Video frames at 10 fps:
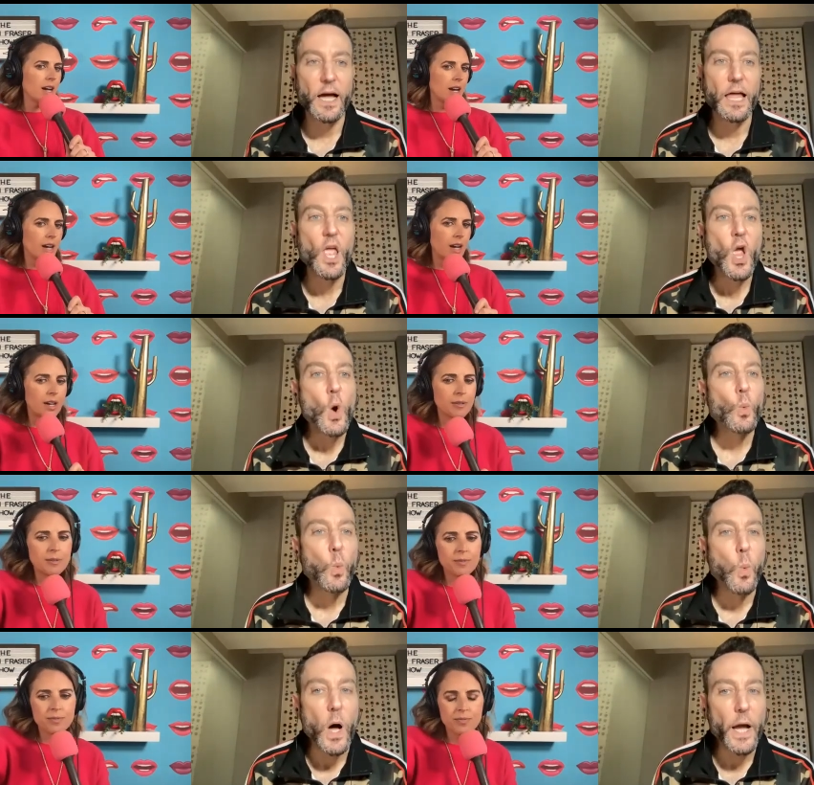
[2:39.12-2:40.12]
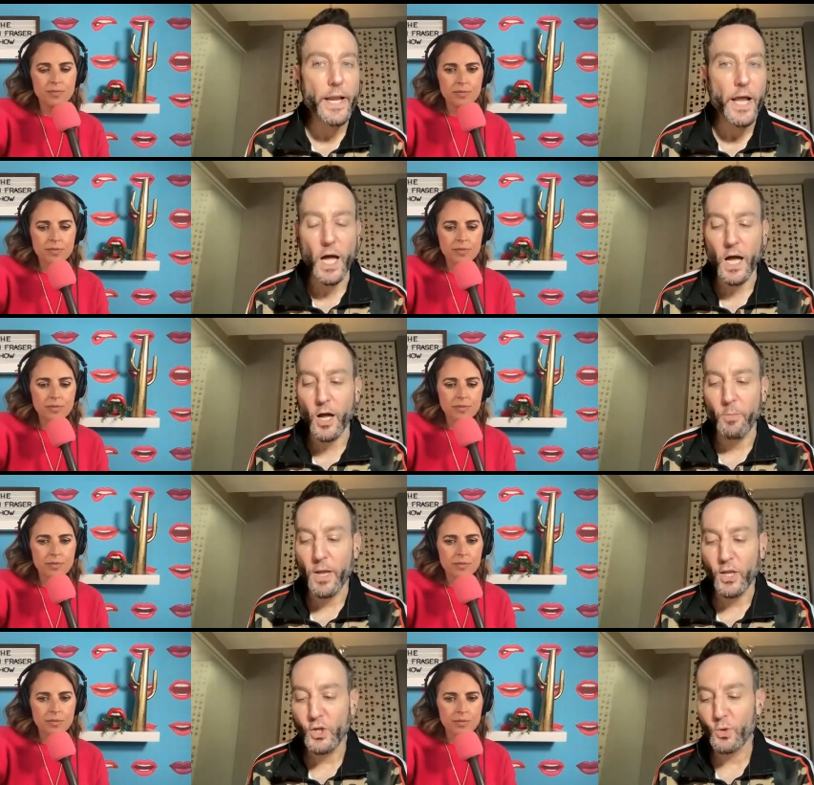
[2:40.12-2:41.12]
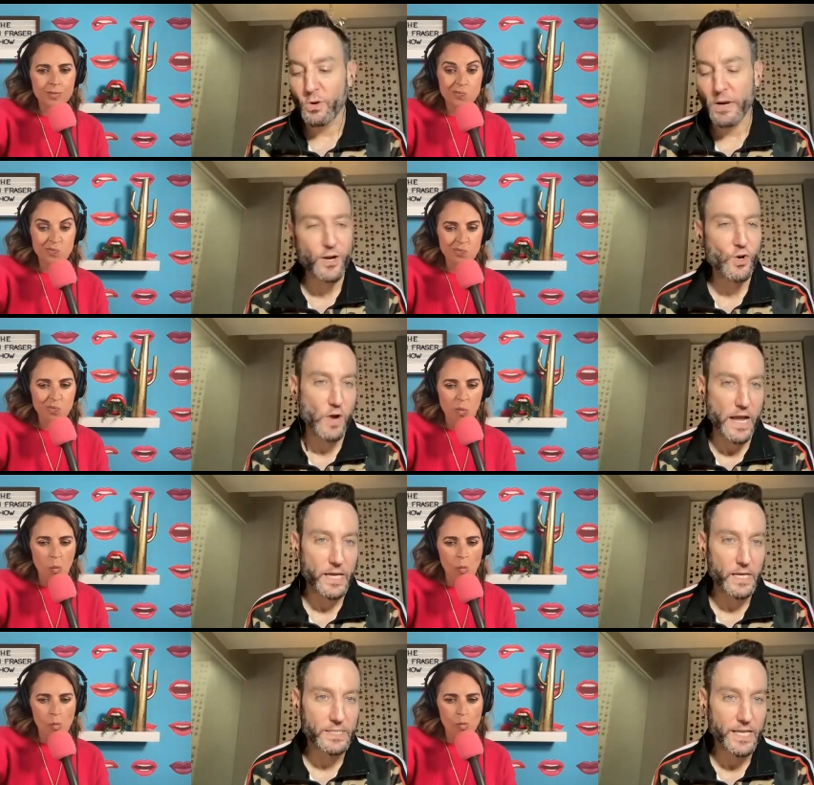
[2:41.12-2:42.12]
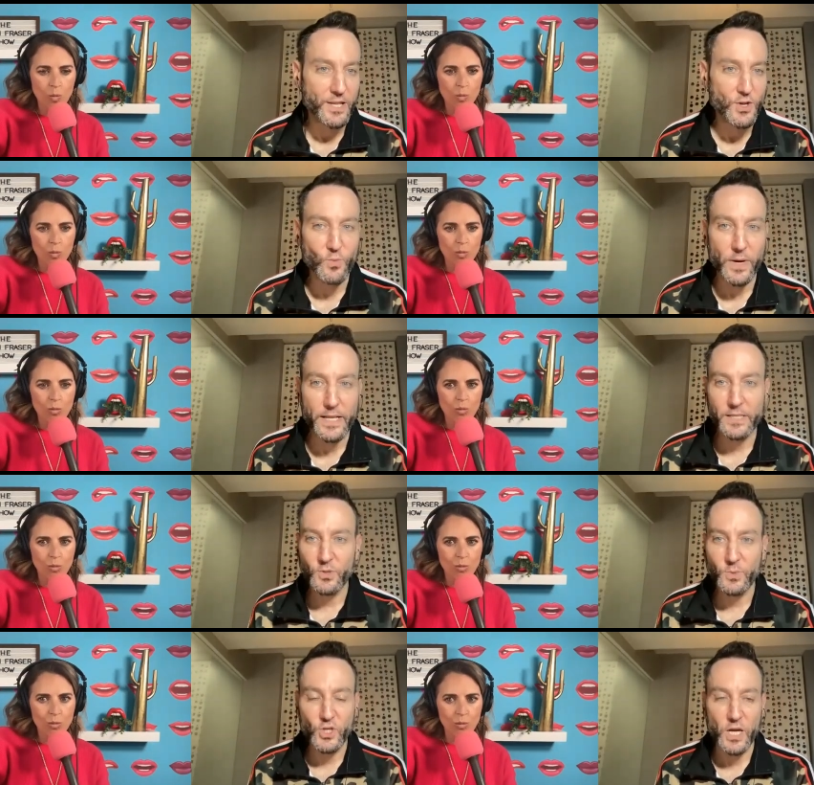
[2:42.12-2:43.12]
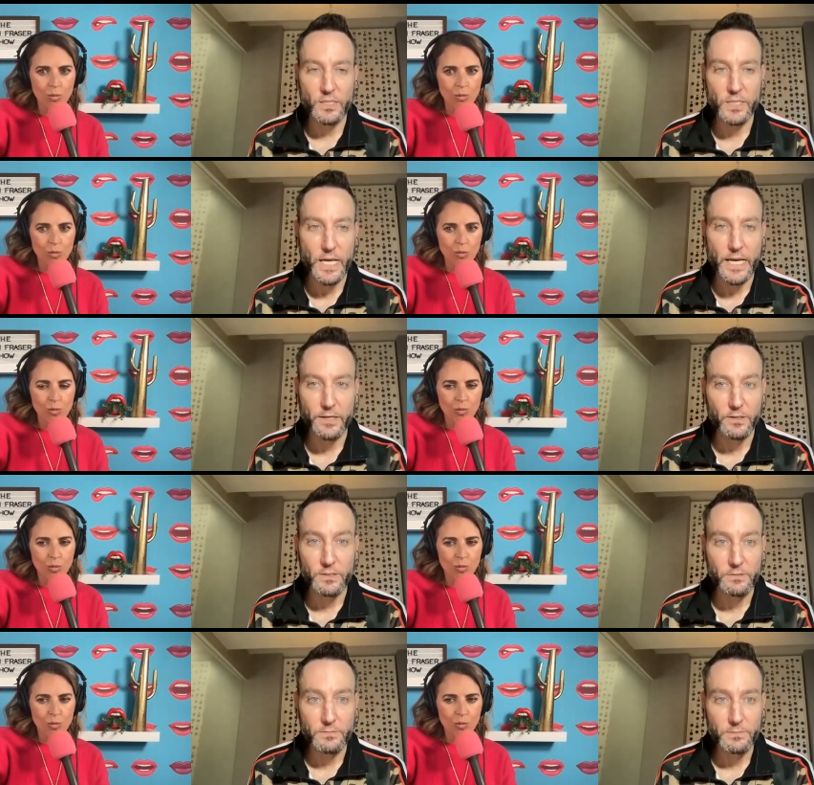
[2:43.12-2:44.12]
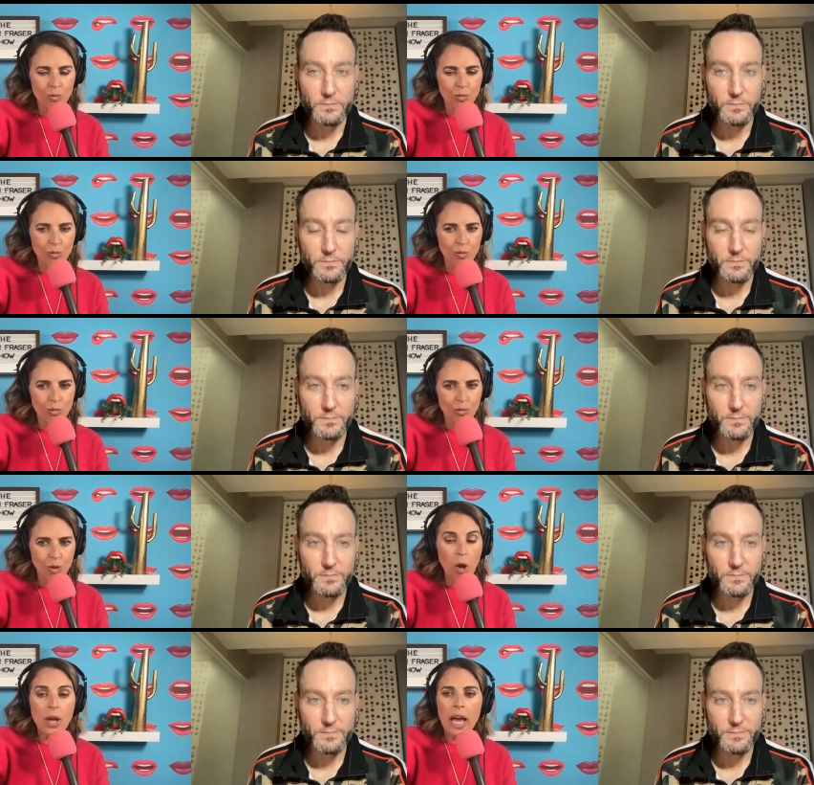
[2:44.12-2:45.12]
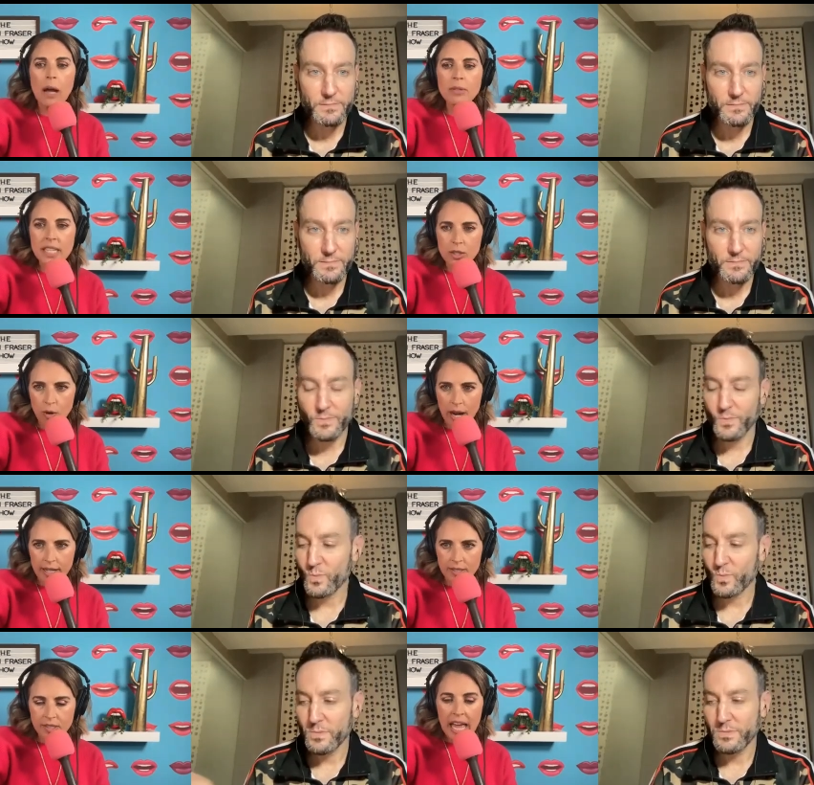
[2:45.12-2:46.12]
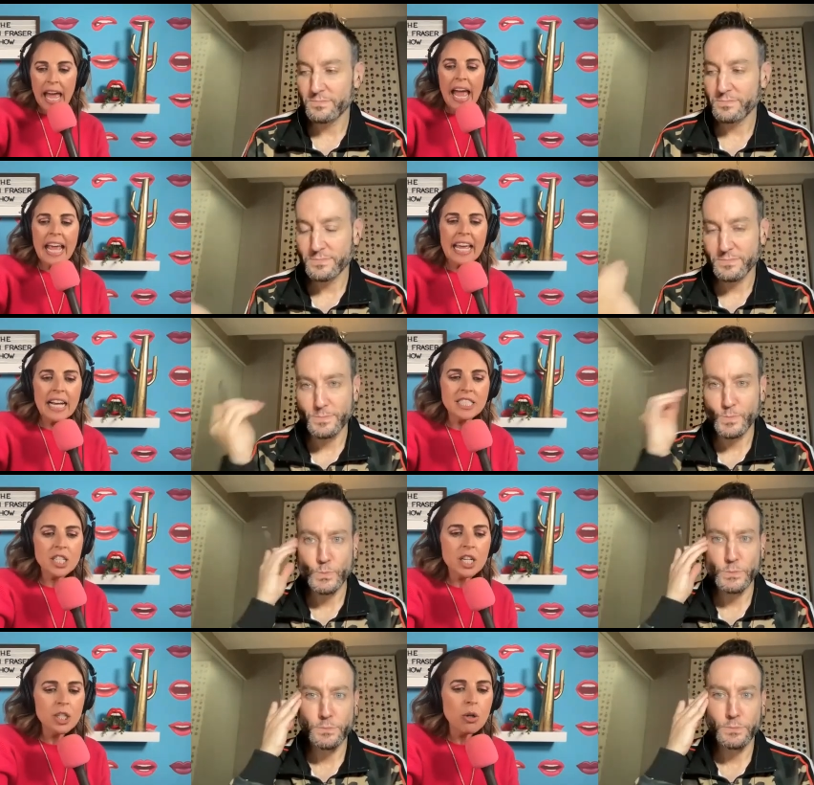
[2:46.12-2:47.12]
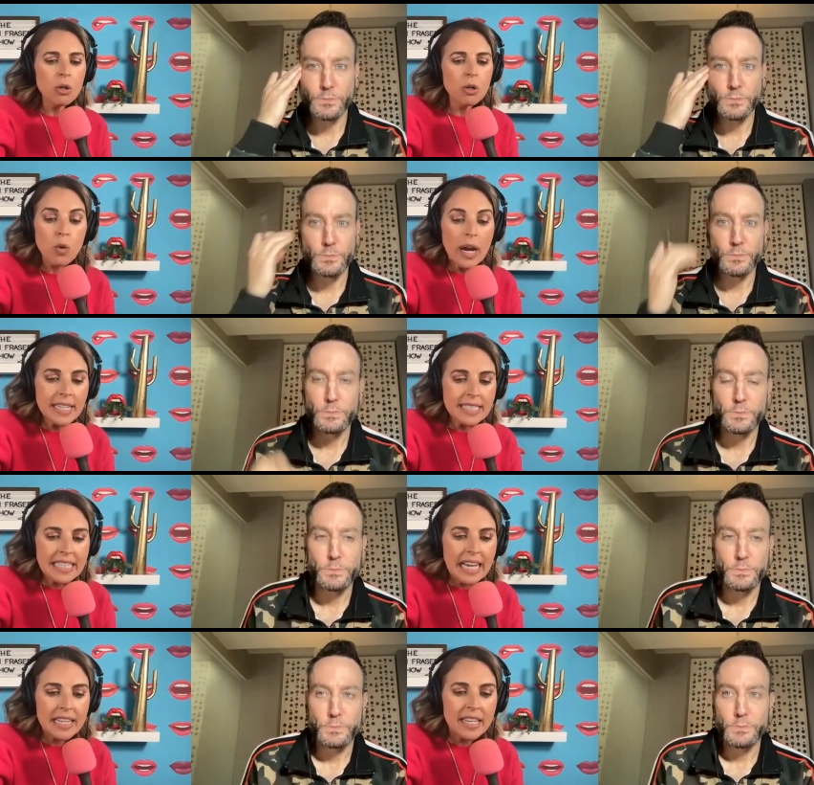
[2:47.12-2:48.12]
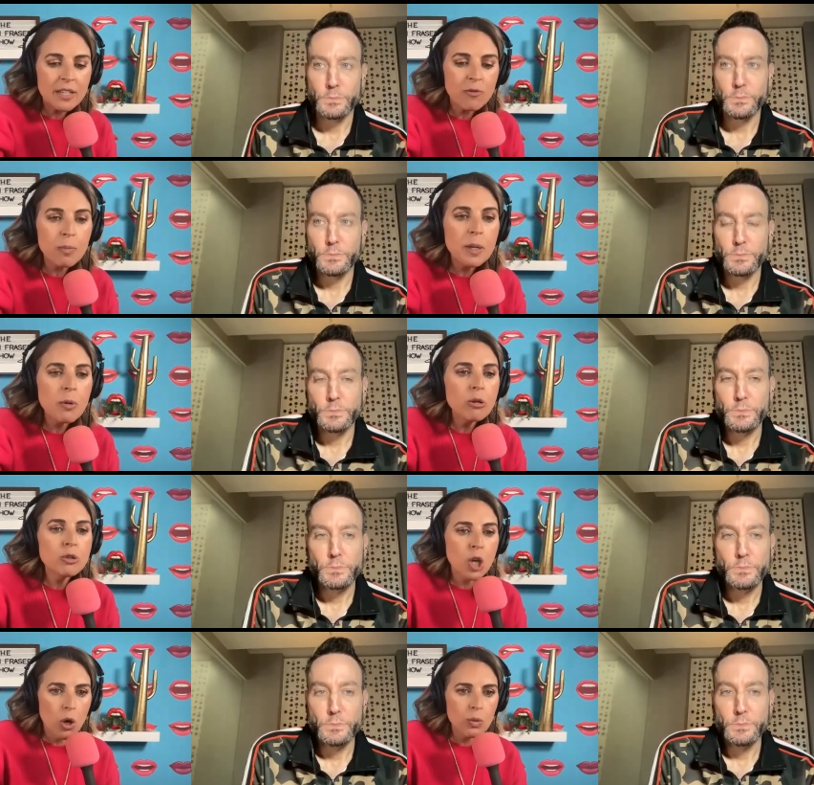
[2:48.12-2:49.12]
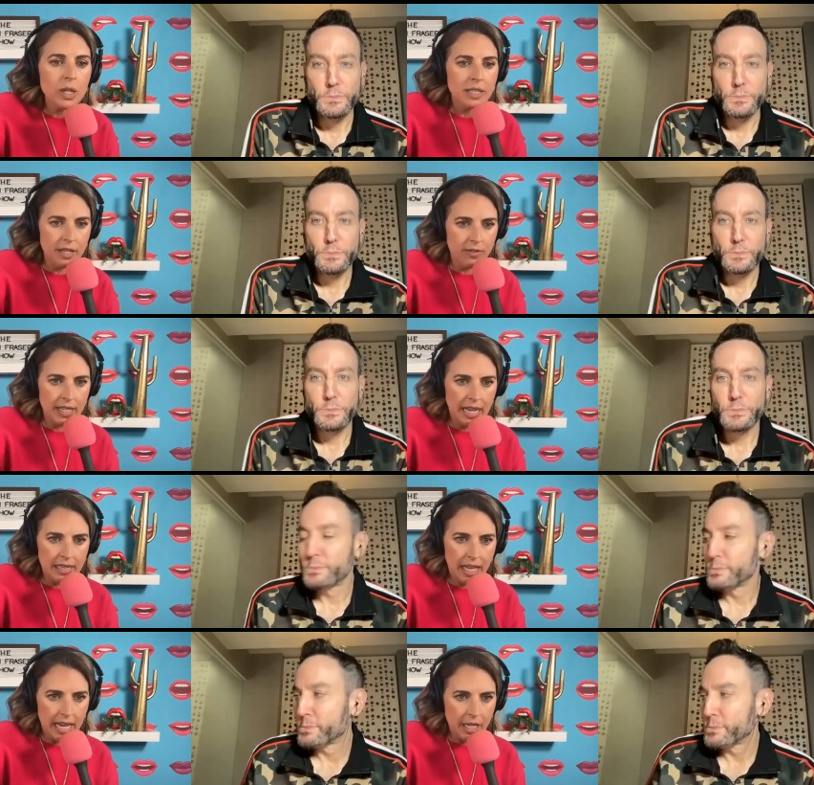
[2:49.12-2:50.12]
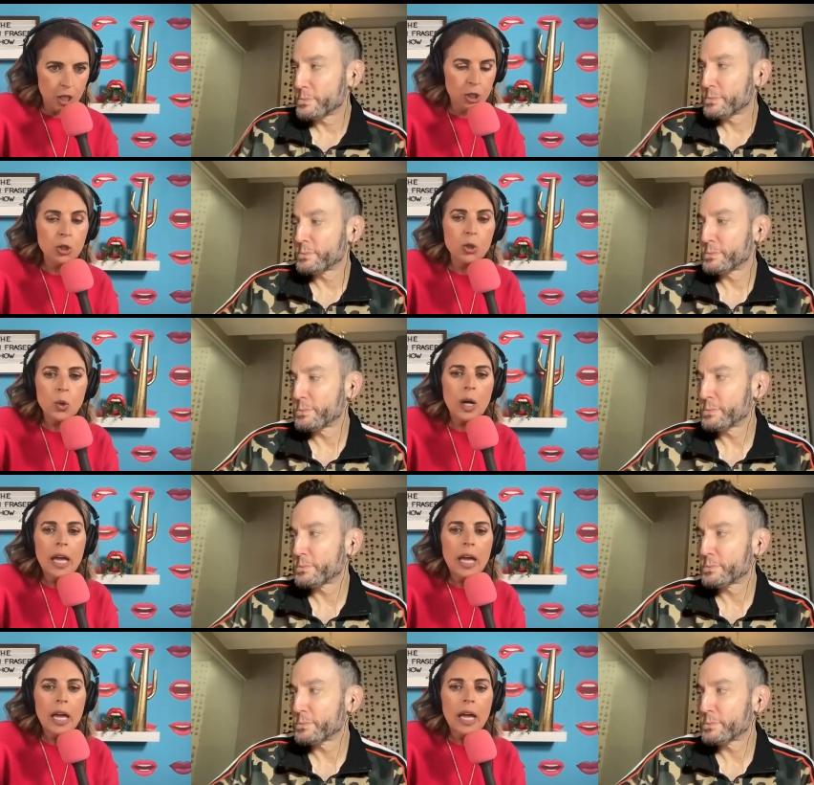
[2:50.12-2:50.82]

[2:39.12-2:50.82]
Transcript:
Speaker 1: and Kyle. What um you were at Craig's and you read into a childhood idol
Speaker 2: okay, I was at Craig's and you know, Craig's in LA, like for people who don't live in LA, you